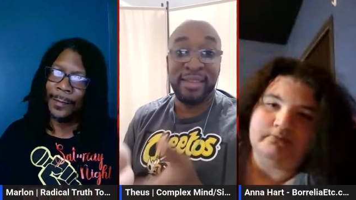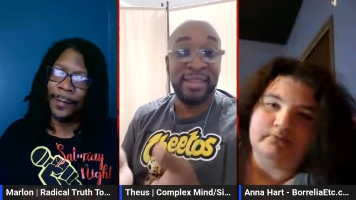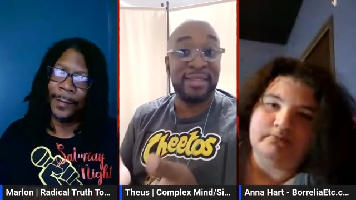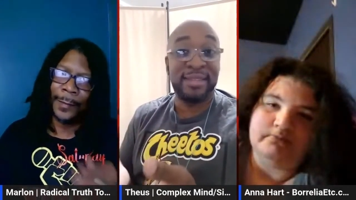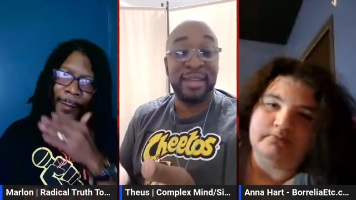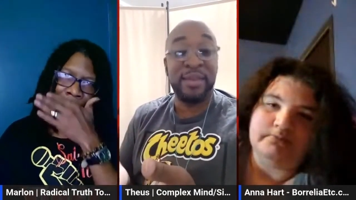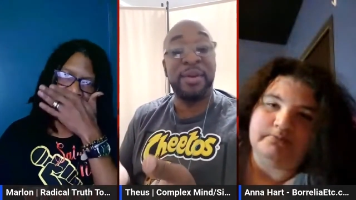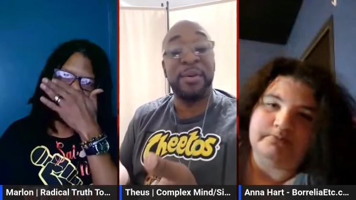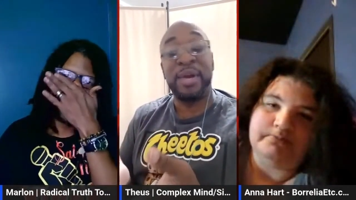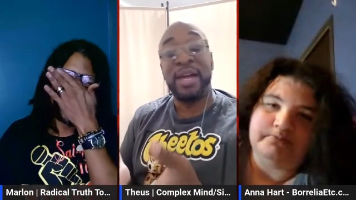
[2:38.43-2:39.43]
Speaker 1: this
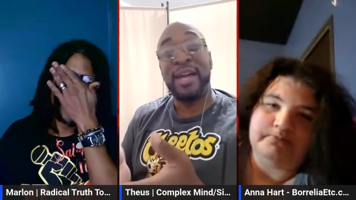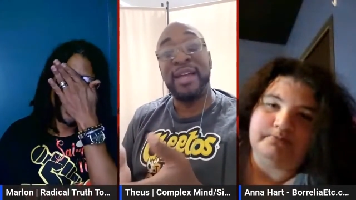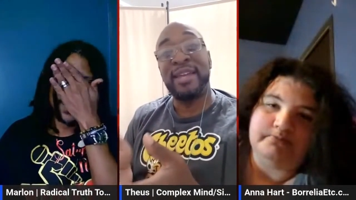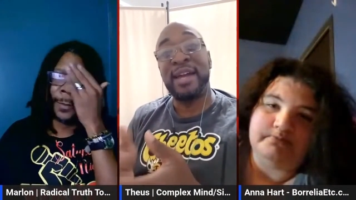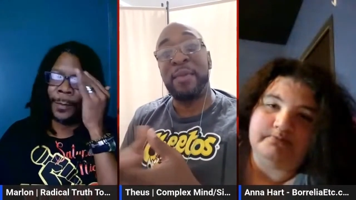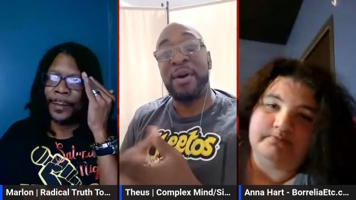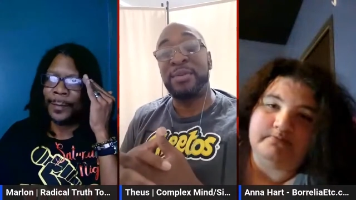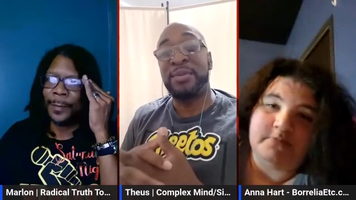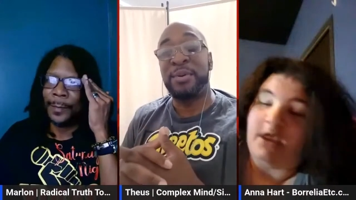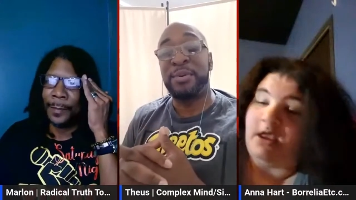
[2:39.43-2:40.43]
scenario. And then I'm
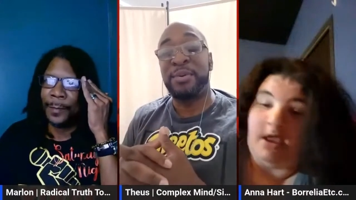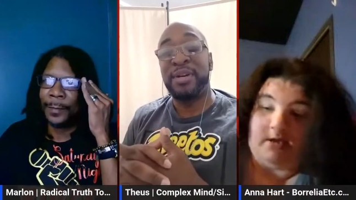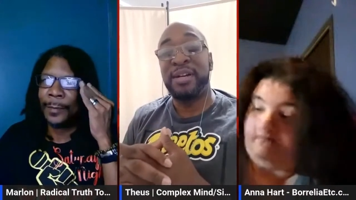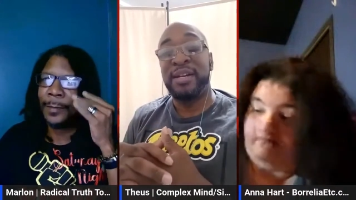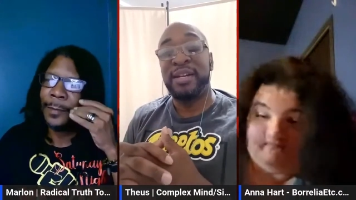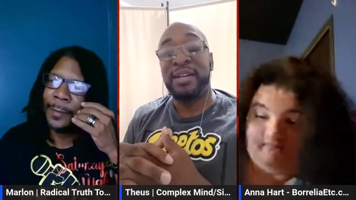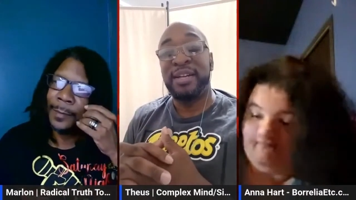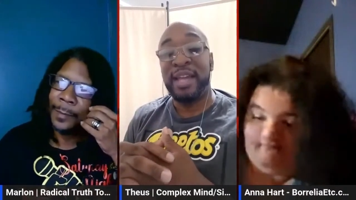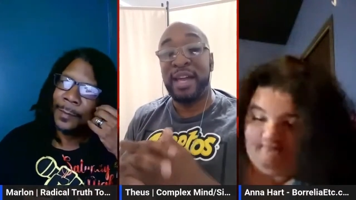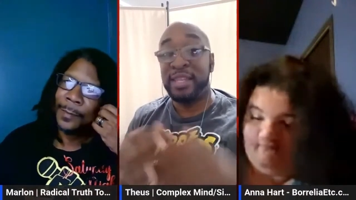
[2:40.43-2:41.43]
also
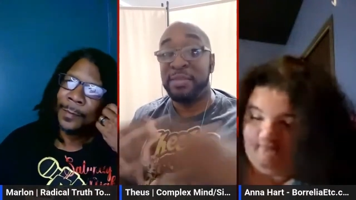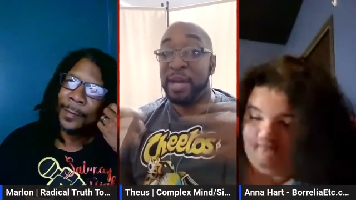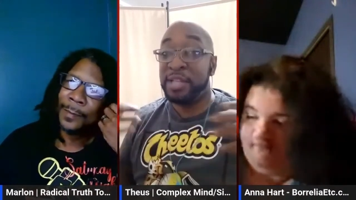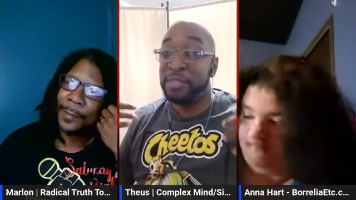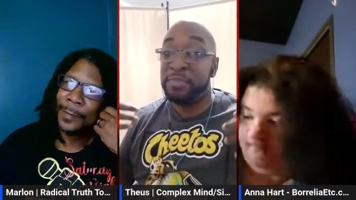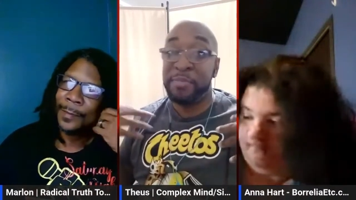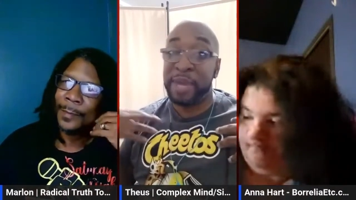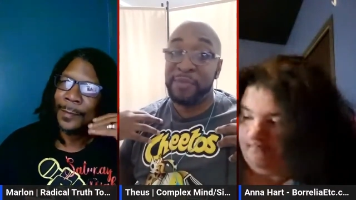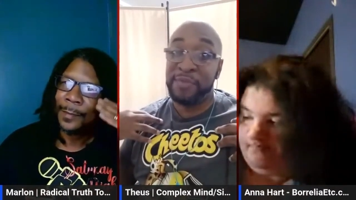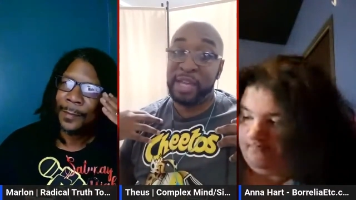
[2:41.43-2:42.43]
now this might just be
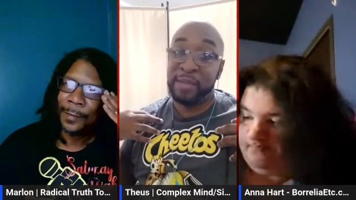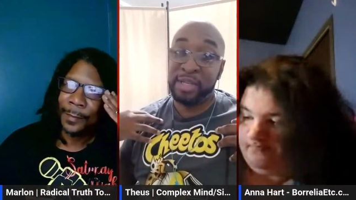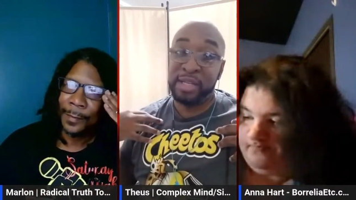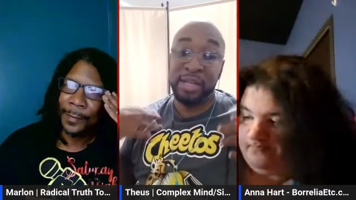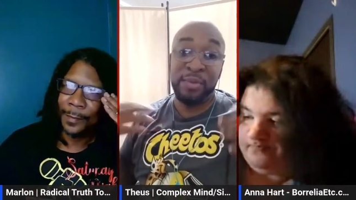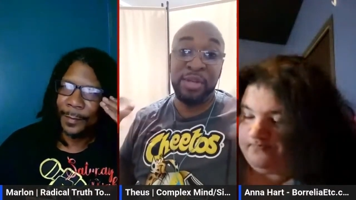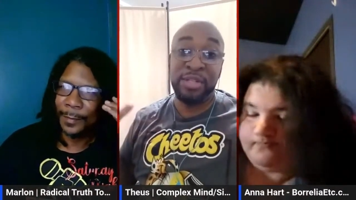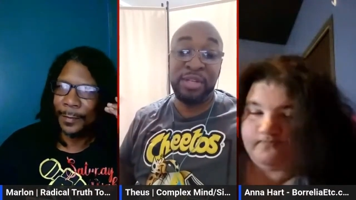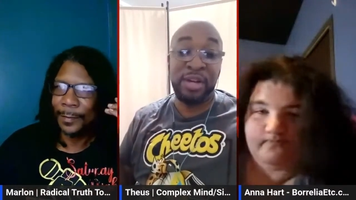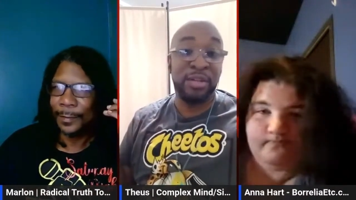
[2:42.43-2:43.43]
my family, and the
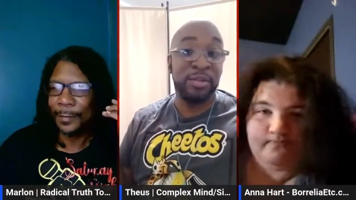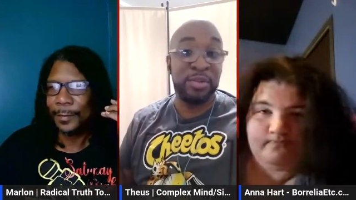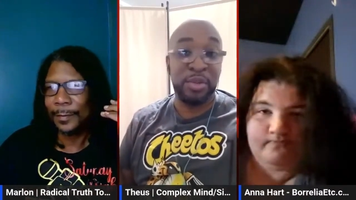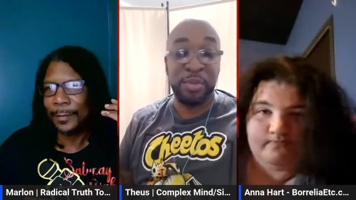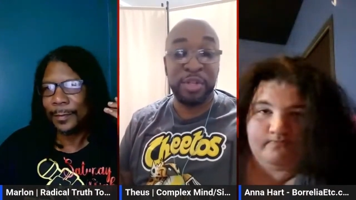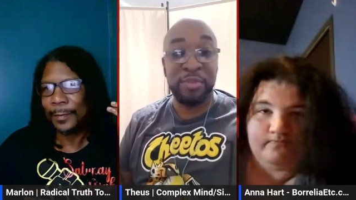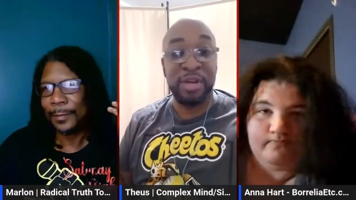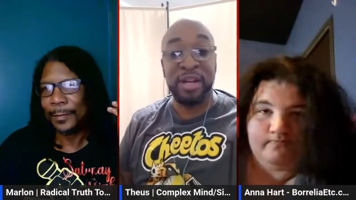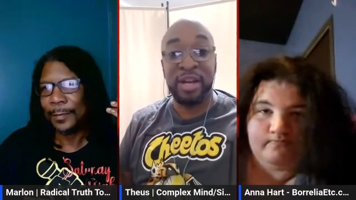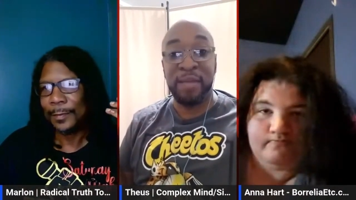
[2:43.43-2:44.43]
rest of y'all do so much
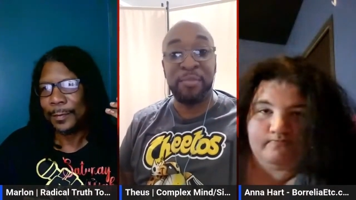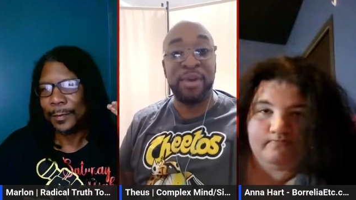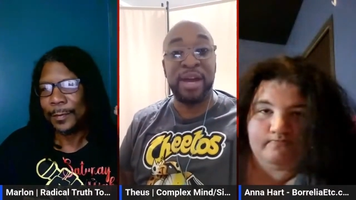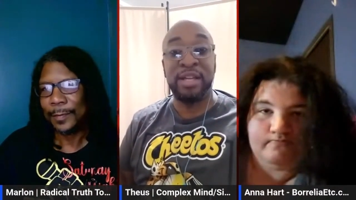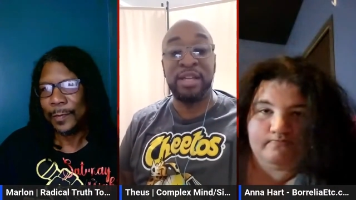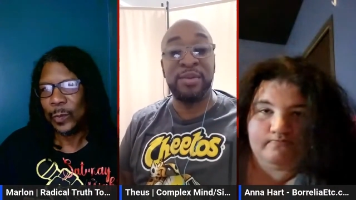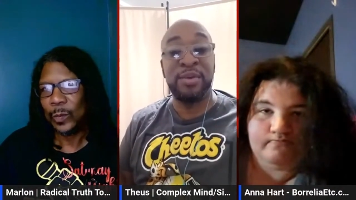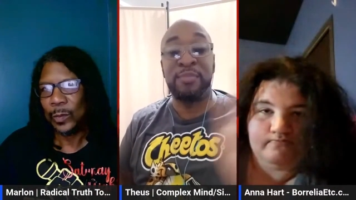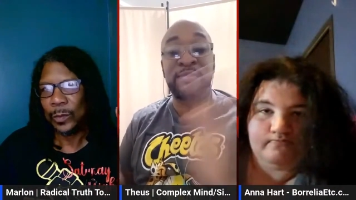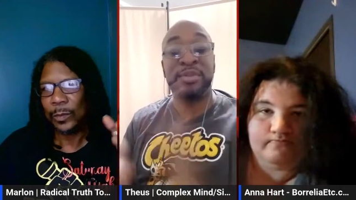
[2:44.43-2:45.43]
better, and I'm proud of
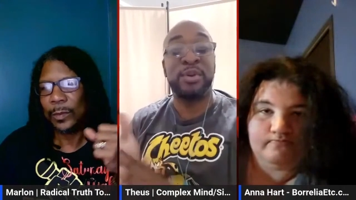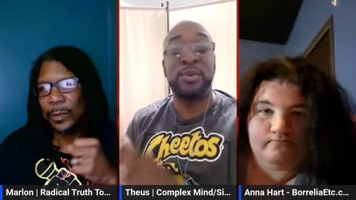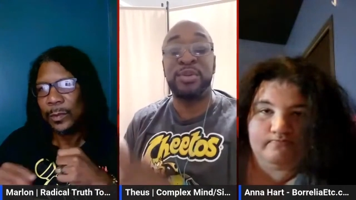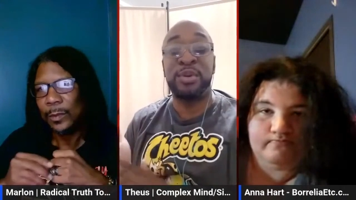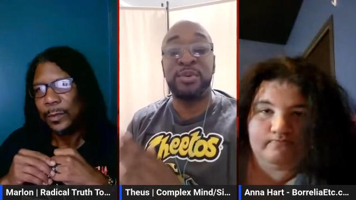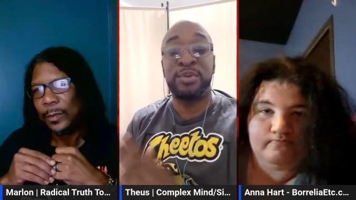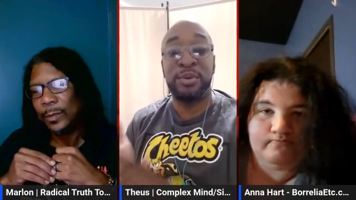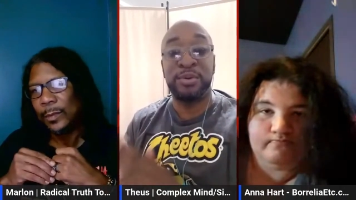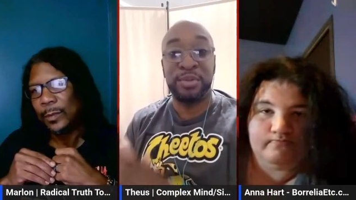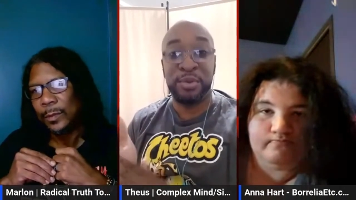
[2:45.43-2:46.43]
you. I'm so so
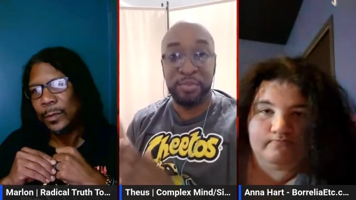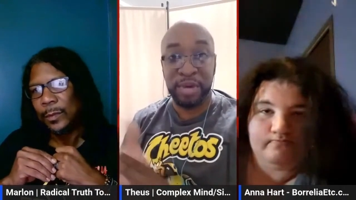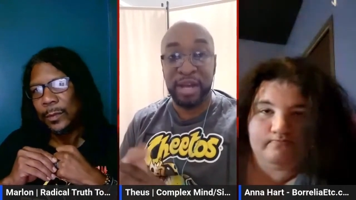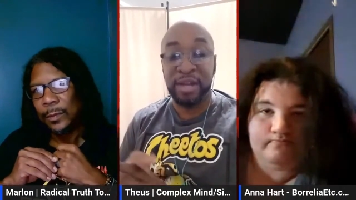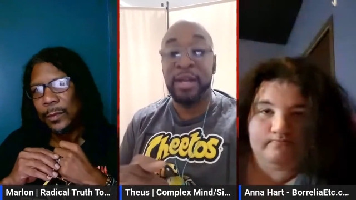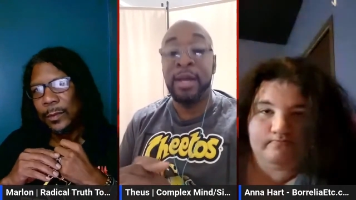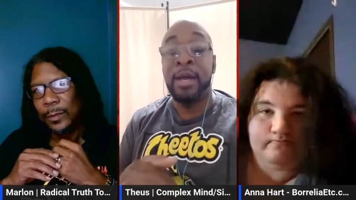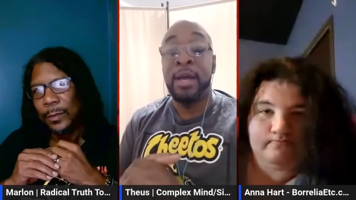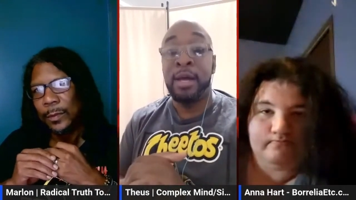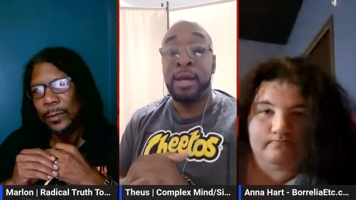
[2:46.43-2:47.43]
so so proud.
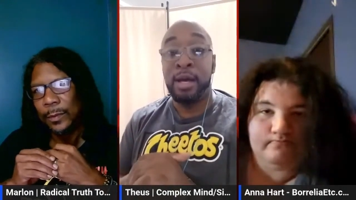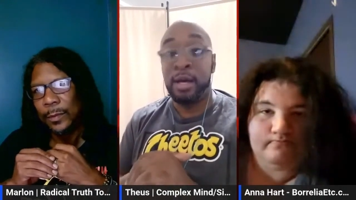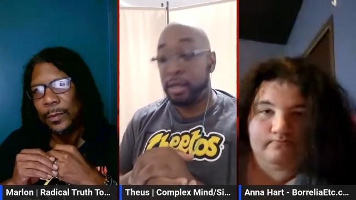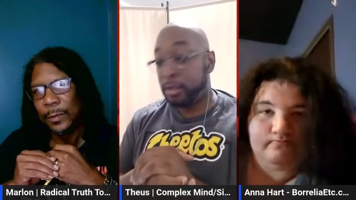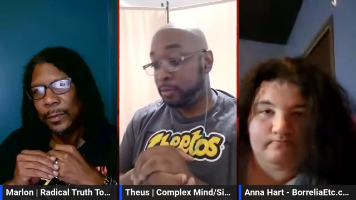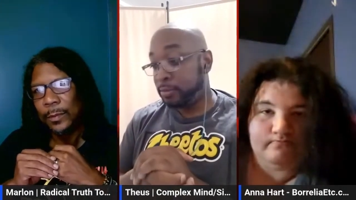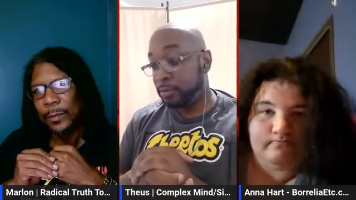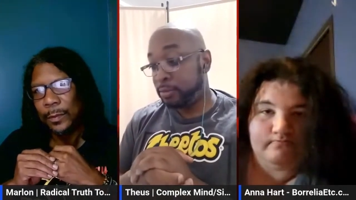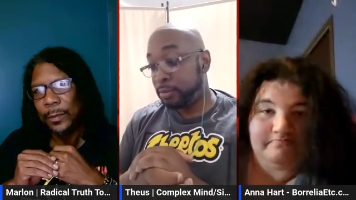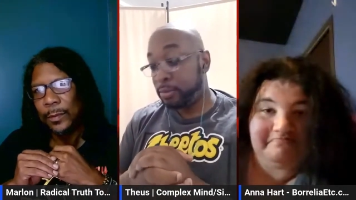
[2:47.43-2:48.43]
Oh, uh,
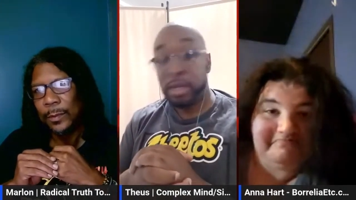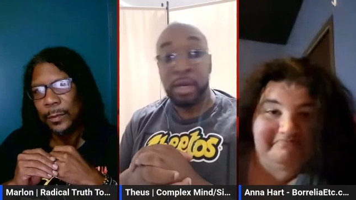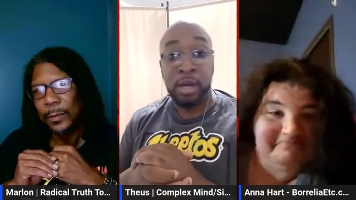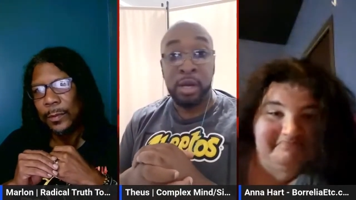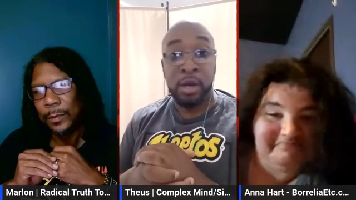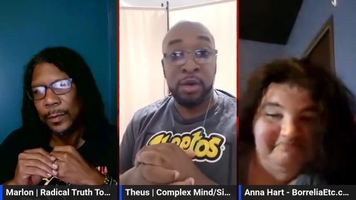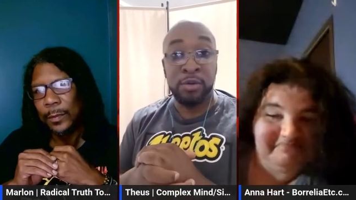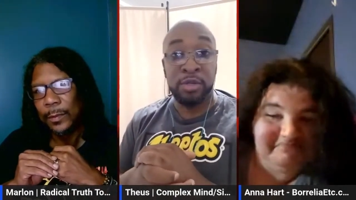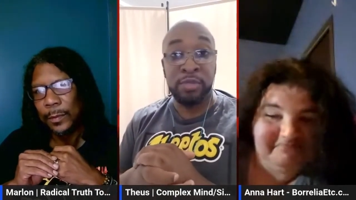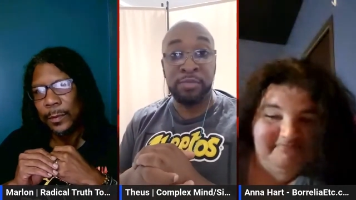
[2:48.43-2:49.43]

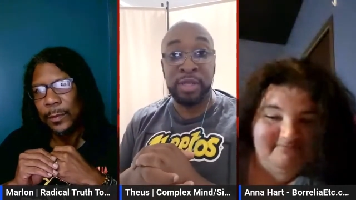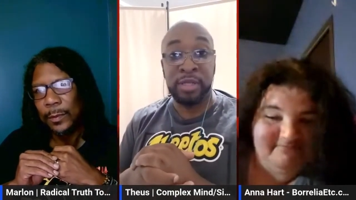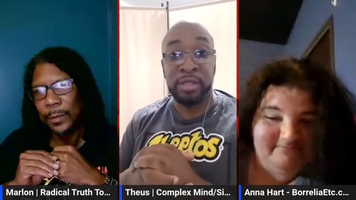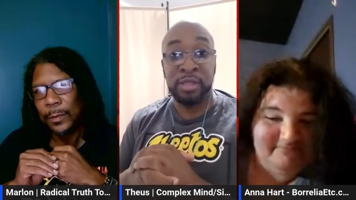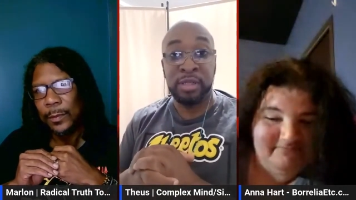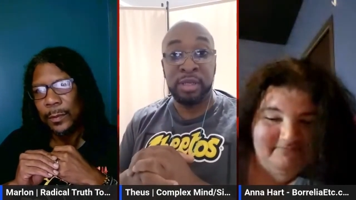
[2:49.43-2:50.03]
home cooked meal.